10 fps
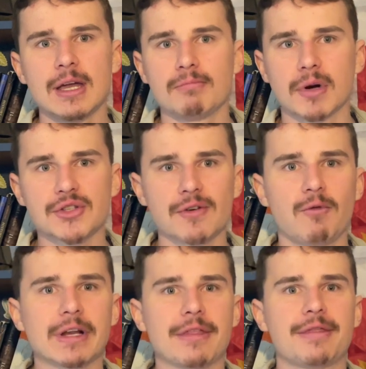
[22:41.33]
much of
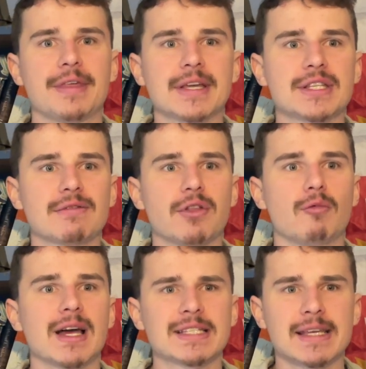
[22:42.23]
what it thinks of the
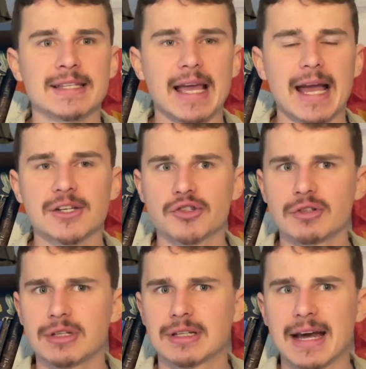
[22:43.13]
West is
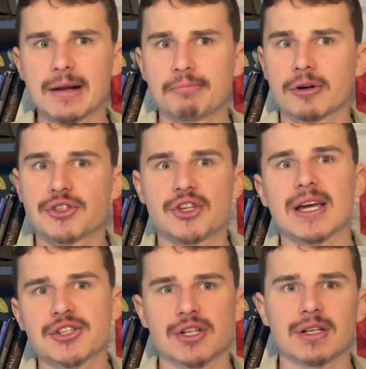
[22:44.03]
actually kind of
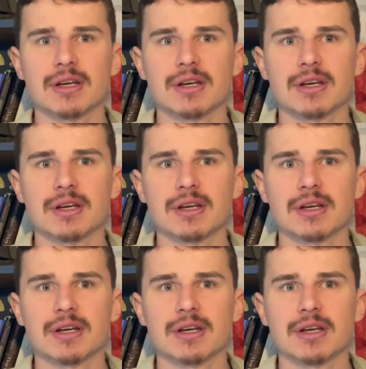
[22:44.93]
projection.